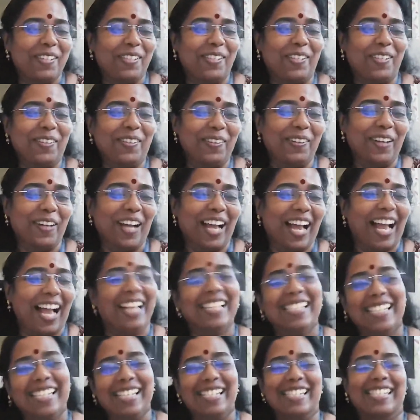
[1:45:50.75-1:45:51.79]
So I
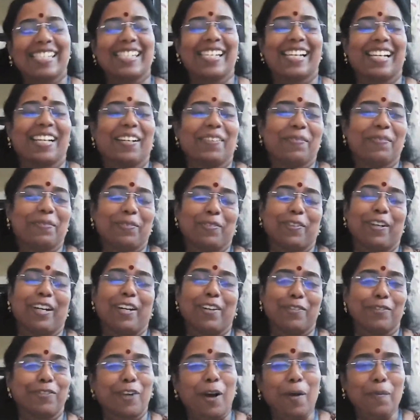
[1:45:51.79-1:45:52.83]
just, for a
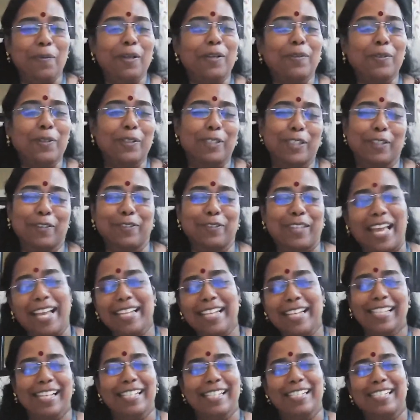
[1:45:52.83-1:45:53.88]
formal vote of thanks,
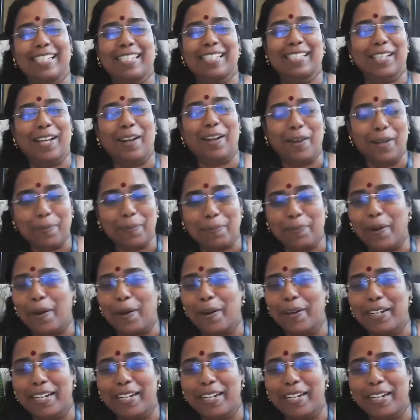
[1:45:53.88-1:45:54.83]
I just call upon